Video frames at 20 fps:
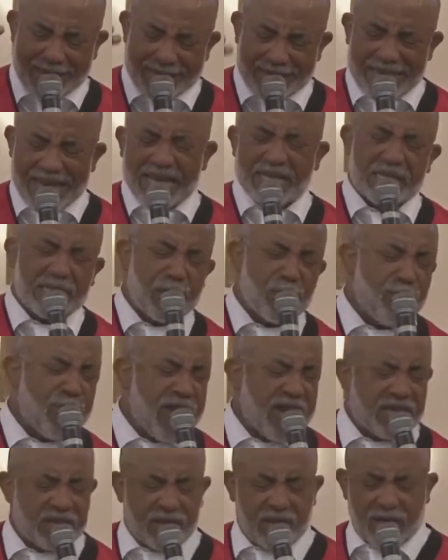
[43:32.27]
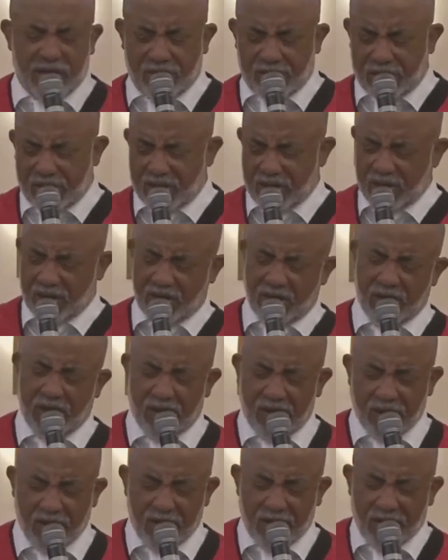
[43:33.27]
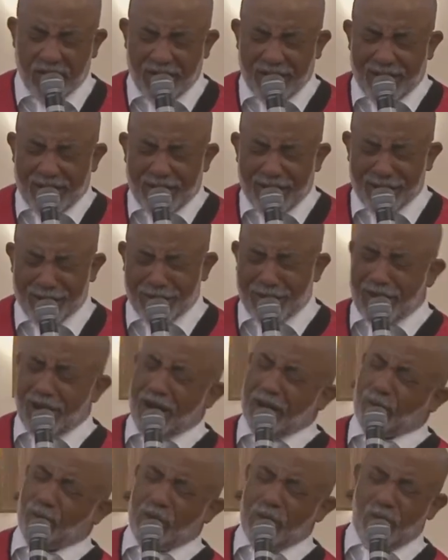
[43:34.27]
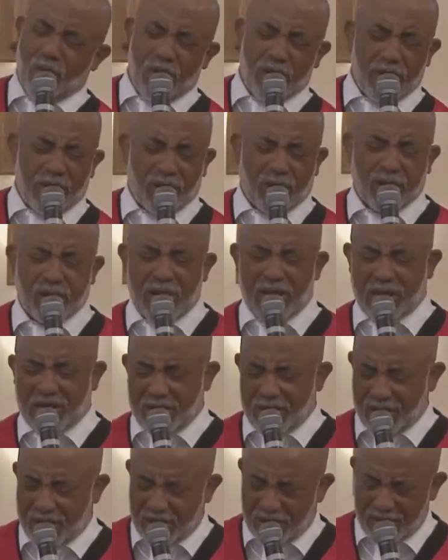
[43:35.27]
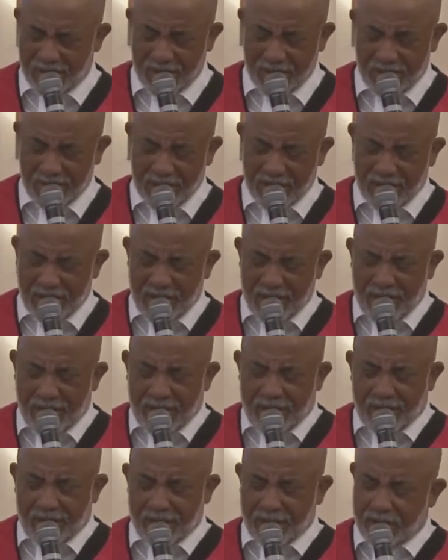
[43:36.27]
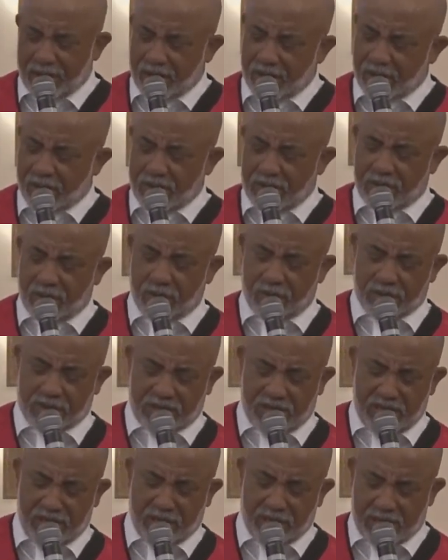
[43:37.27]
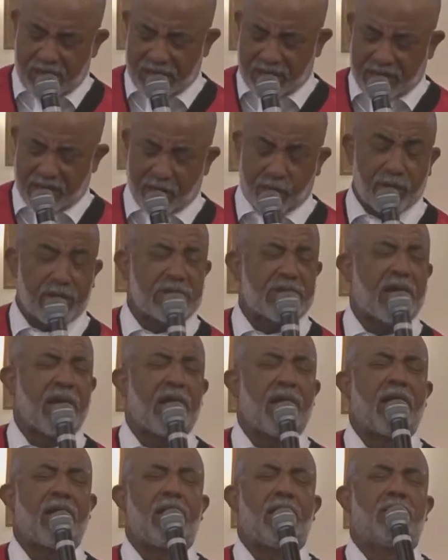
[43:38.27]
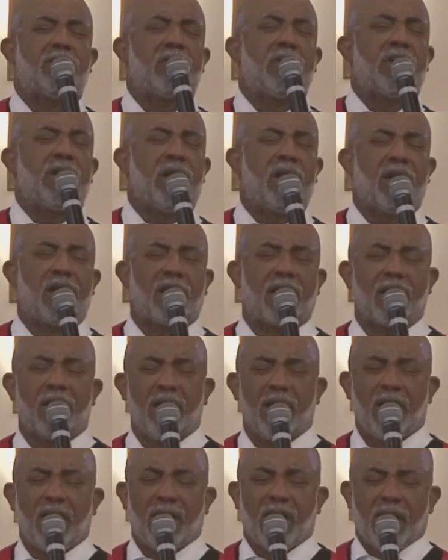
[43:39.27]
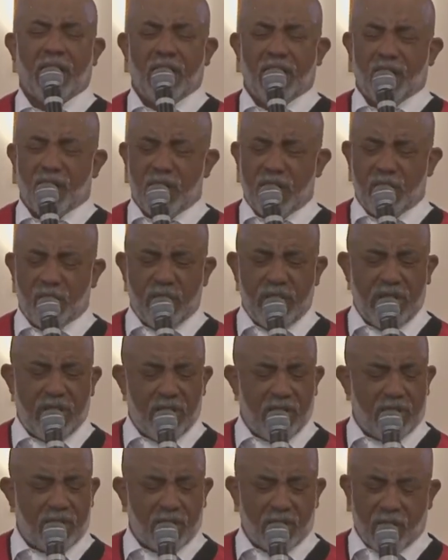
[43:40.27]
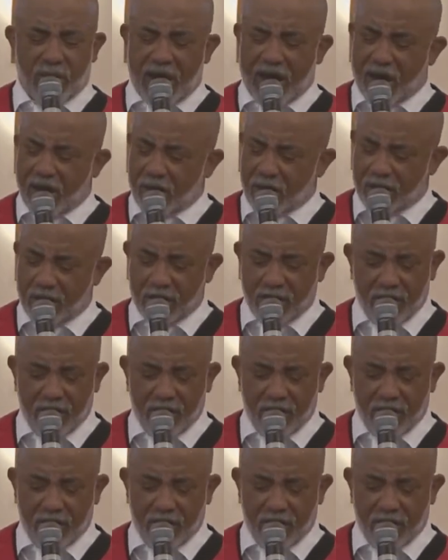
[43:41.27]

That's the message. God, we want to thank you. though it seemed like it was a hell of a year, when we look around,